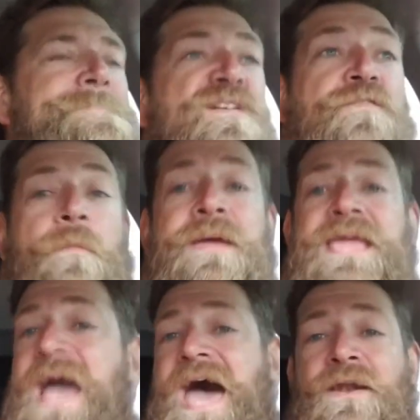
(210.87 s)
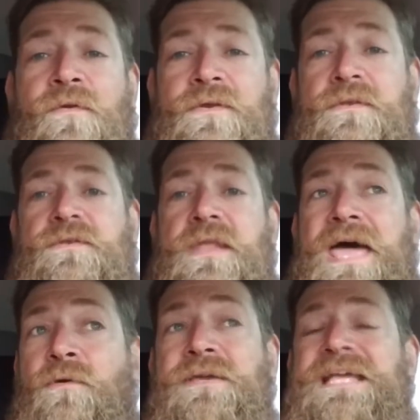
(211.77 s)
for me, I
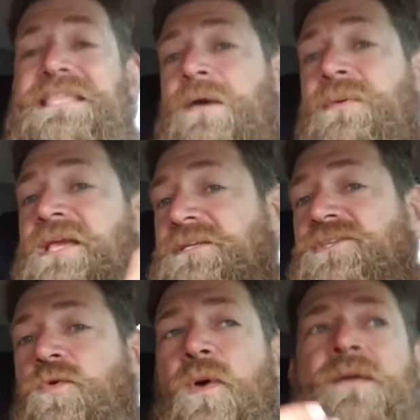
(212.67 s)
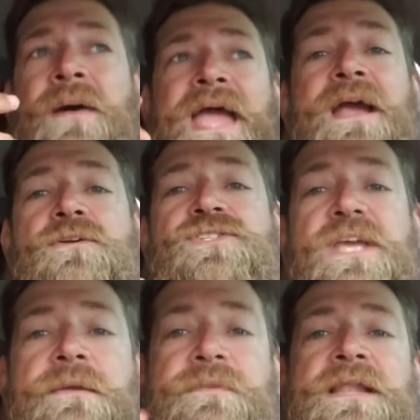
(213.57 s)
don't get that. Because of the way my hair is
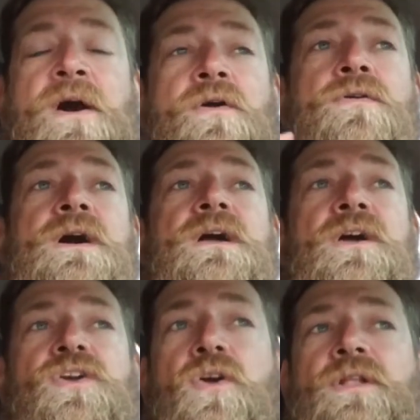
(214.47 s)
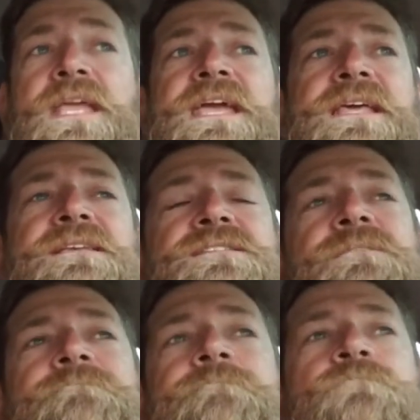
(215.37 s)
shaped and how curly it is,
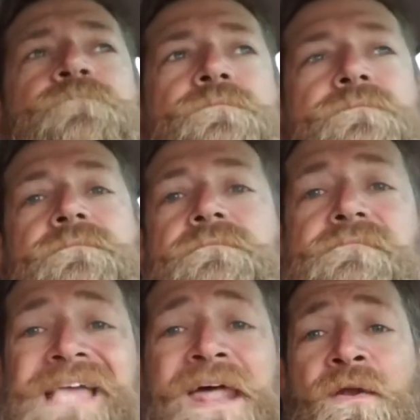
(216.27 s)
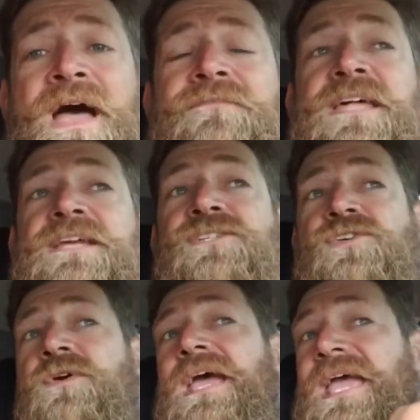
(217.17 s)
I don't have that issue.
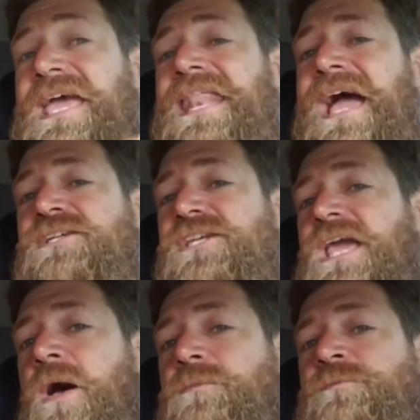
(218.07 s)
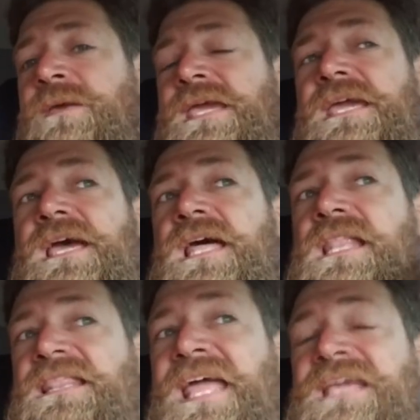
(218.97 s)
It actually helps me
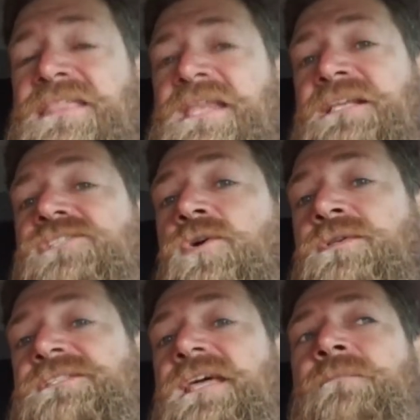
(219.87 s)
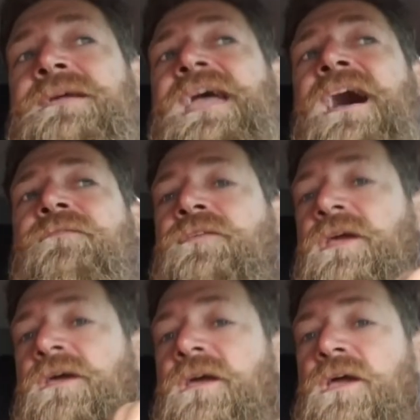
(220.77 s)
lengthen it. So instead of me having
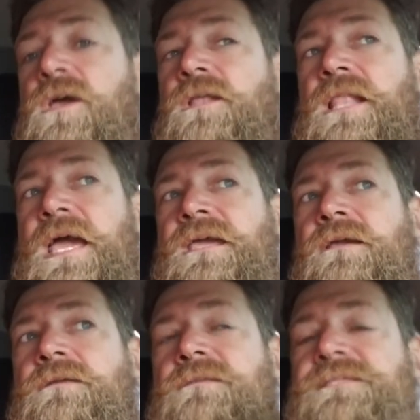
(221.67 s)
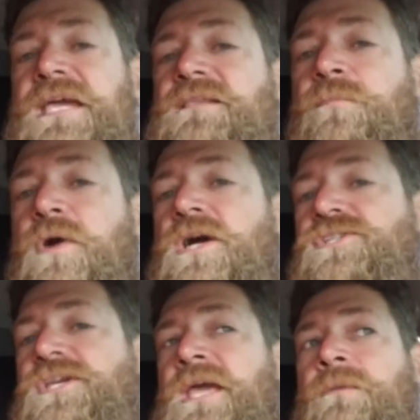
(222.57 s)
to like take the
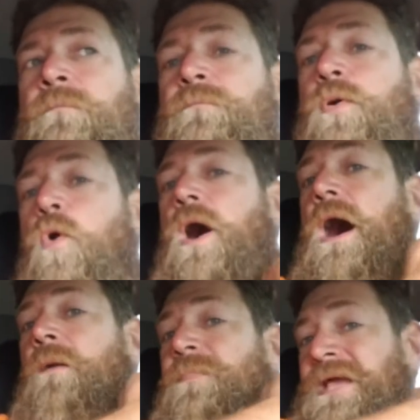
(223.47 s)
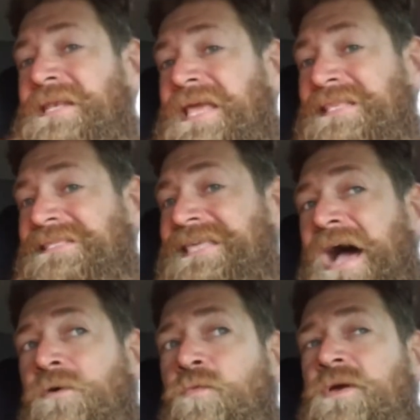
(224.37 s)
brush and pull up and then
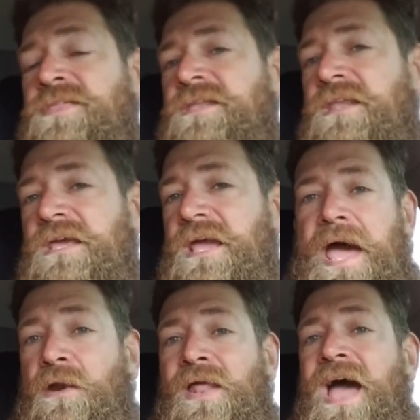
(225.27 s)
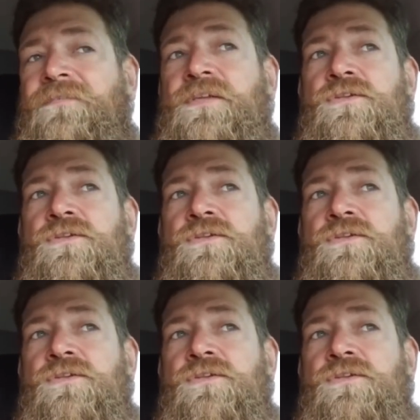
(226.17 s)
down with it, I don't have to do